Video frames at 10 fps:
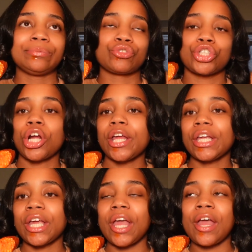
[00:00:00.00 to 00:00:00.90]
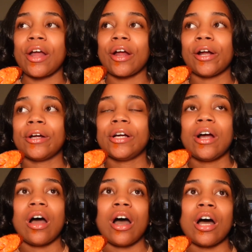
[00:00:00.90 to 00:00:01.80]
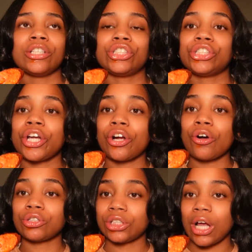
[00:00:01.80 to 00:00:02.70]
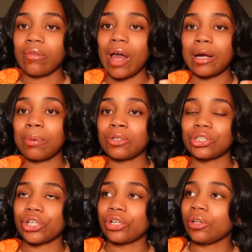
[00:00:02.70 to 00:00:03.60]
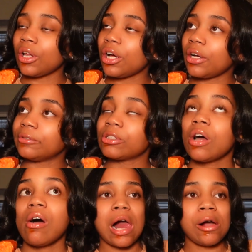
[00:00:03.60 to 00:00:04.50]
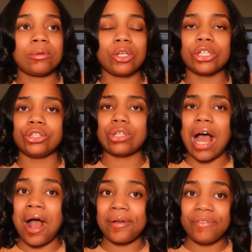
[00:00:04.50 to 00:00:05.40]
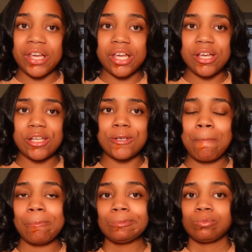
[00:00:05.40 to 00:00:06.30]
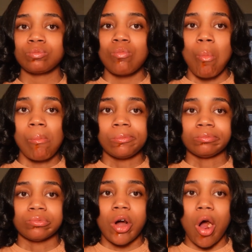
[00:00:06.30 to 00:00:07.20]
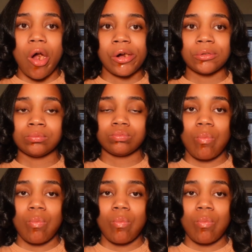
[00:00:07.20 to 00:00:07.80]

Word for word: tray care, uh, sterile stuff, like how to on sterile gloves, um, learning IVs, um,